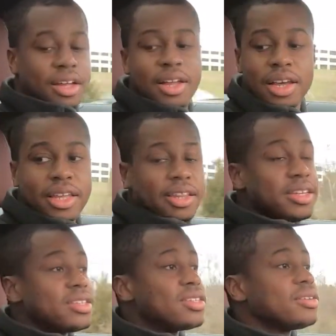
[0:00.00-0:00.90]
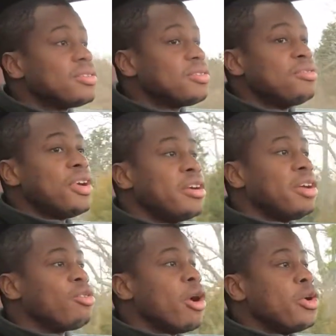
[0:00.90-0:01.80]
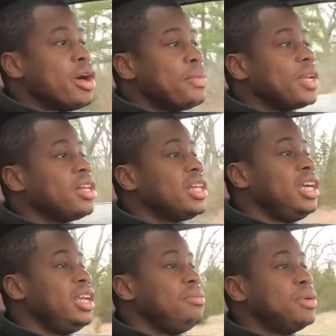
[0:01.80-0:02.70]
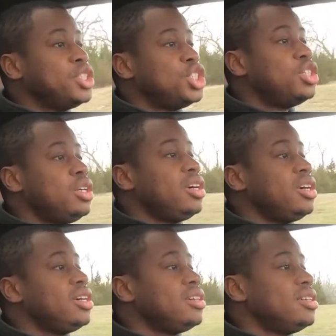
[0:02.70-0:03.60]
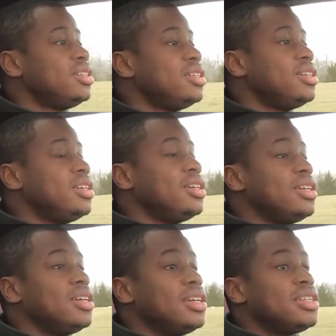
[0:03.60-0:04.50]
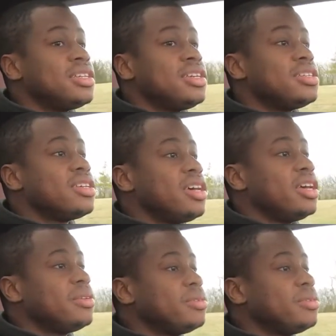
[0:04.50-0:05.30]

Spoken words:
I like this. Very grown up and clean and mature, as they'd say.